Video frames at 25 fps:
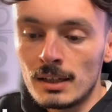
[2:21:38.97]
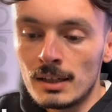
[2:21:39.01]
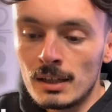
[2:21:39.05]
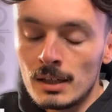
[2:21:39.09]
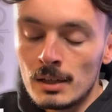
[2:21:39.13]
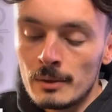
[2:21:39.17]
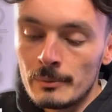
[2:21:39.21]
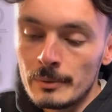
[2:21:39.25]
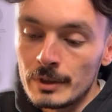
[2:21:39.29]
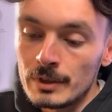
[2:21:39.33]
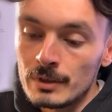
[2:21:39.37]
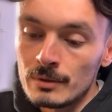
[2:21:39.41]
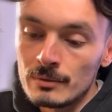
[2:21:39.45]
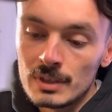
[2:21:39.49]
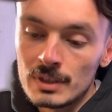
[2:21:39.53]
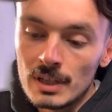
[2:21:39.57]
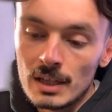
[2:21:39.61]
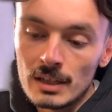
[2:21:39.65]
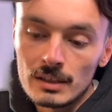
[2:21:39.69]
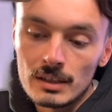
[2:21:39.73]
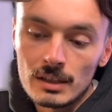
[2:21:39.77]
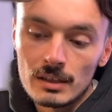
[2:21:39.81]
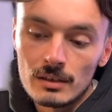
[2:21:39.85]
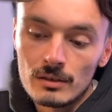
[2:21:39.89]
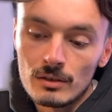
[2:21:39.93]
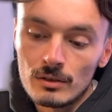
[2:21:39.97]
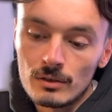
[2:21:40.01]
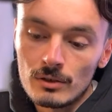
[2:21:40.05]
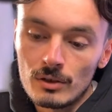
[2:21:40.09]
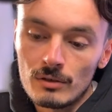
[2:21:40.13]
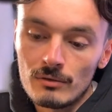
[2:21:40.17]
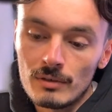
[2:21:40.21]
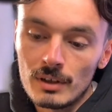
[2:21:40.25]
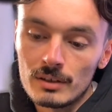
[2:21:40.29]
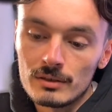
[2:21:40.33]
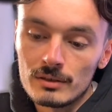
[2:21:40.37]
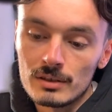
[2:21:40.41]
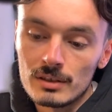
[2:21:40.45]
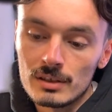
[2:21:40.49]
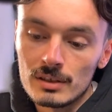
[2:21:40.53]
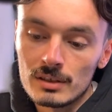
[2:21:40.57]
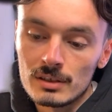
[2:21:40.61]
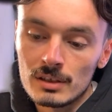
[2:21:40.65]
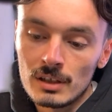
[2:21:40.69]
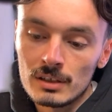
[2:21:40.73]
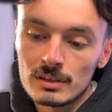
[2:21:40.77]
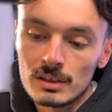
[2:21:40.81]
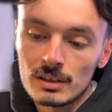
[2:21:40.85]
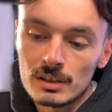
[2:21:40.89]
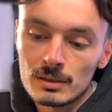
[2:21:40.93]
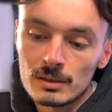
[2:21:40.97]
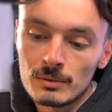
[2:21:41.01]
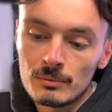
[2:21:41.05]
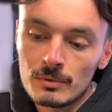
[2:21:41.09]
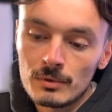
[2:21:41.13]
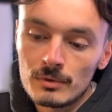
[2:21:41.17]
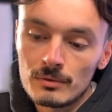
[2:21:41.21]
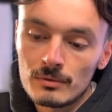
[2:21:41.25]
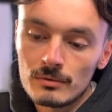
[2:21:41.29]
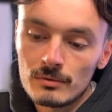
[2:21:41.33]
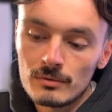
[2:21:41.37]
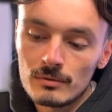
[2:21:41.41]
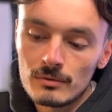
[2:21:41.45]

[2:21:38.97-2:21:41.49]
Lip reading: But she was saying, yeah, not got around to designs, and I said, well,